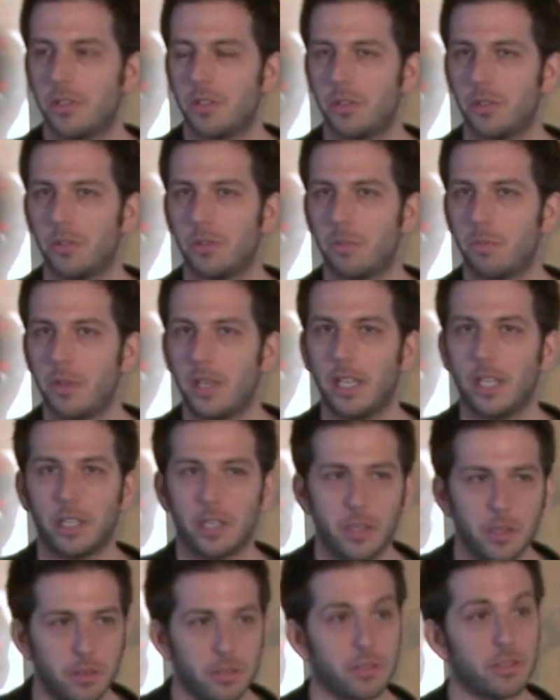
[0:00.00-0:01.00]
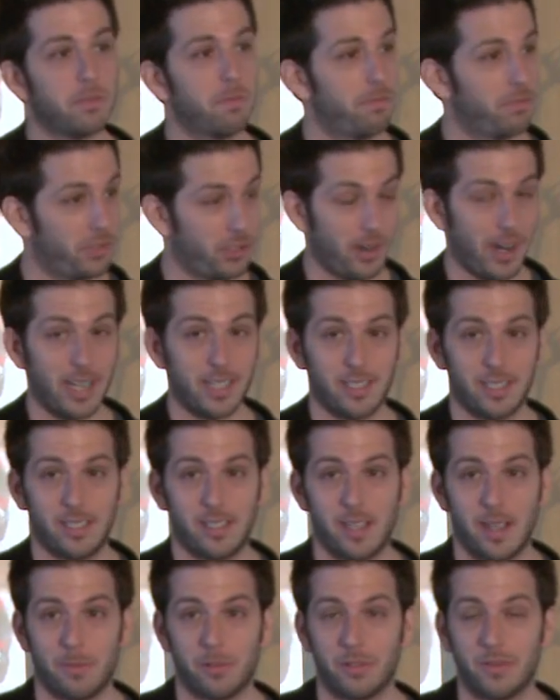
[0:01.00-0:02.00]
to being used. Greatest
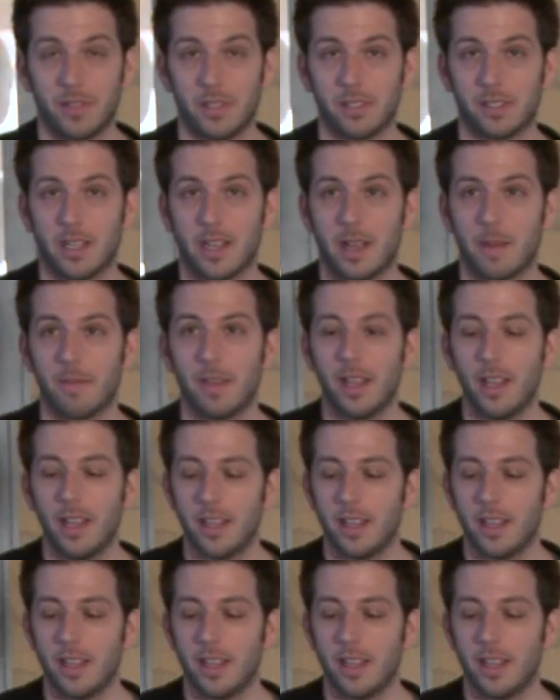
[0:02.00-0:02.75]
example of all time.